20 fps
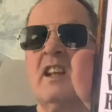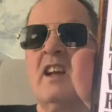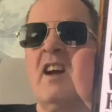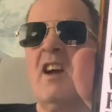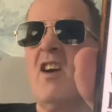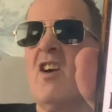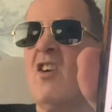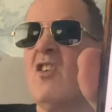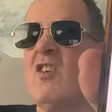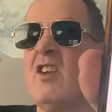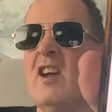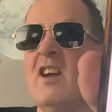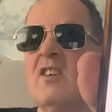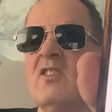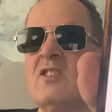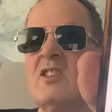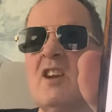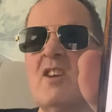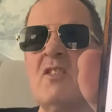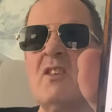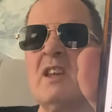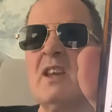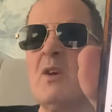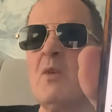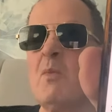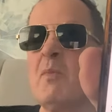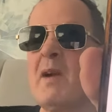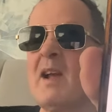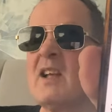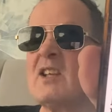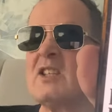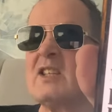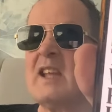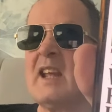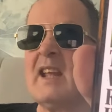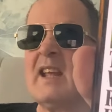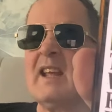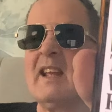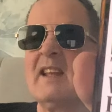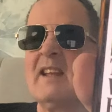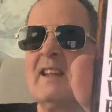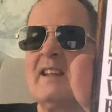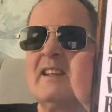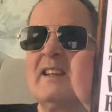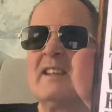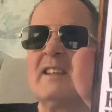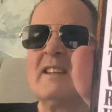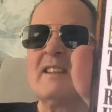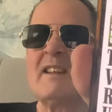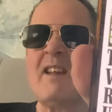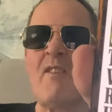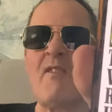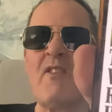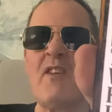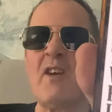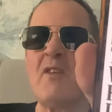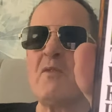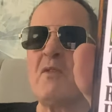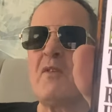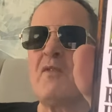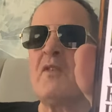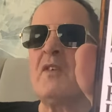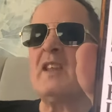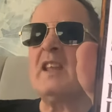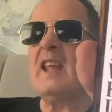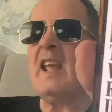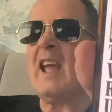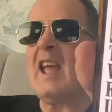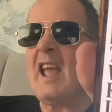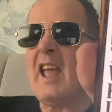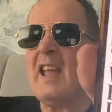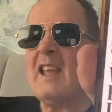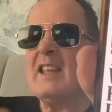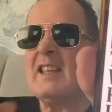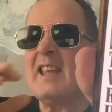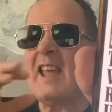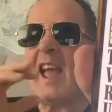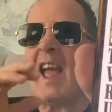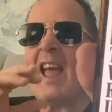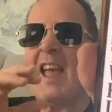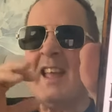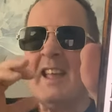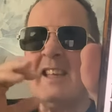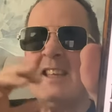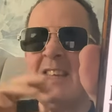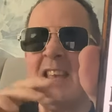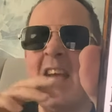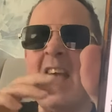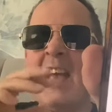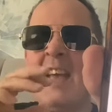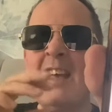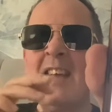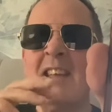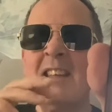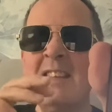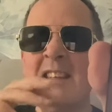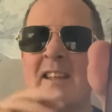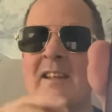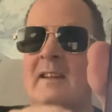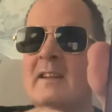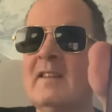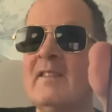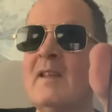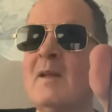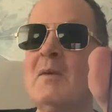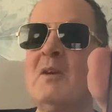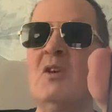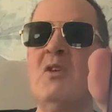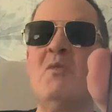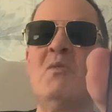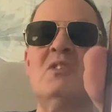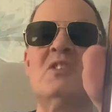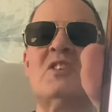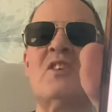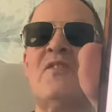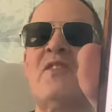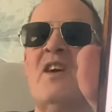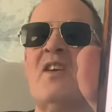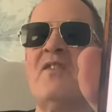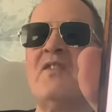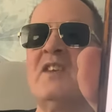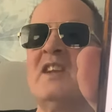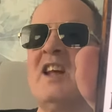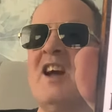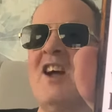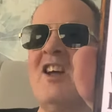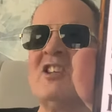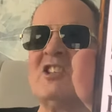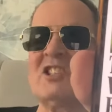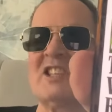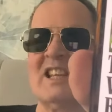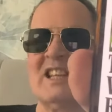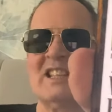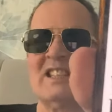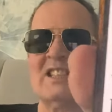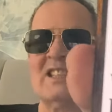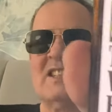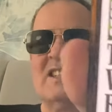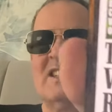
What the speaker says: Oh no, don't kill Brexit. Don't vote reform. Yeah. No, who wants to vote for Nazis?